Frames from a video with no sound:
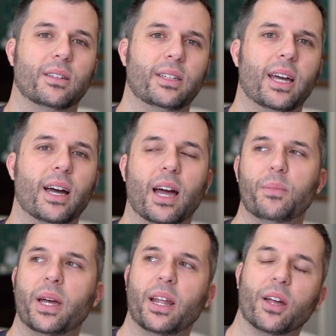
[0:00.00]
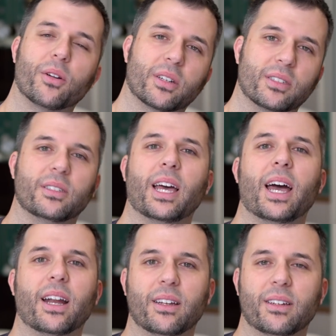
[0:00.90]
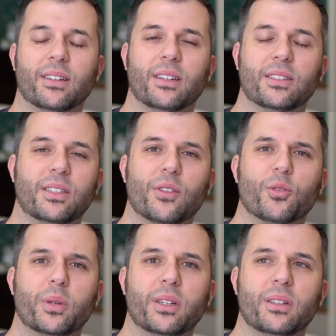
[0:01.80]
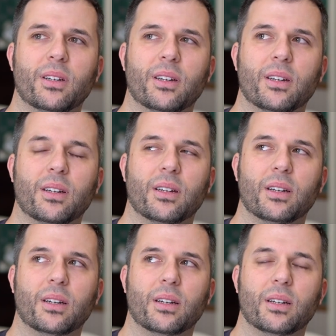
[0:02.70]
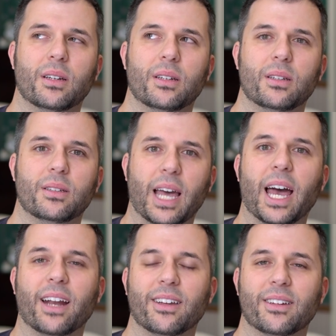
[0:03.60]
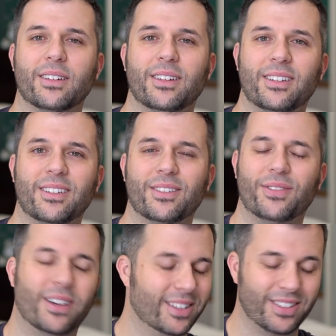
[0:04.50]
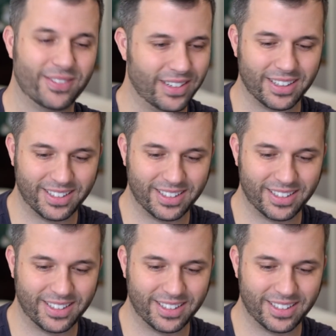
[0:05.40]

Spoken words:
Yeah, I met Eric's dad. It's never been dad. What the fuck?